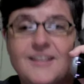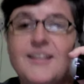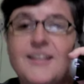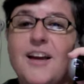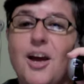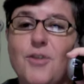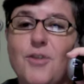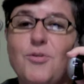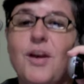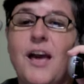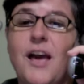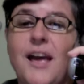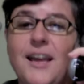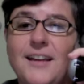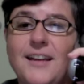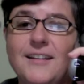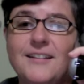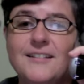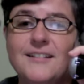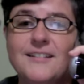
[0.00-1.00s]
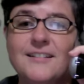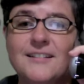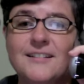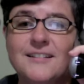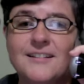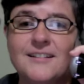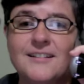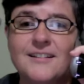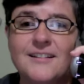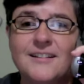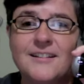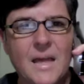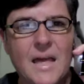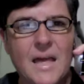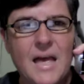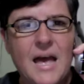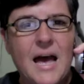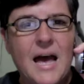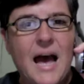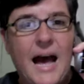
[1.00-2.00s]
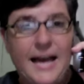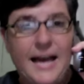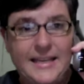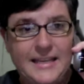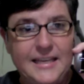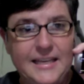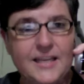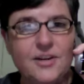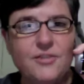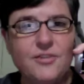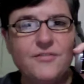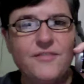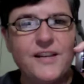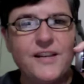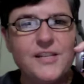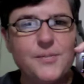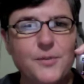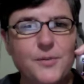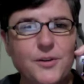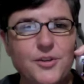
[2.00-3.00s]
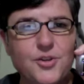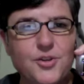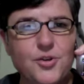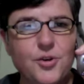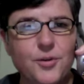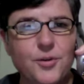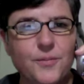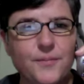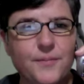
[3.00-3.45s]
Okay. I can get on Facebook, sure.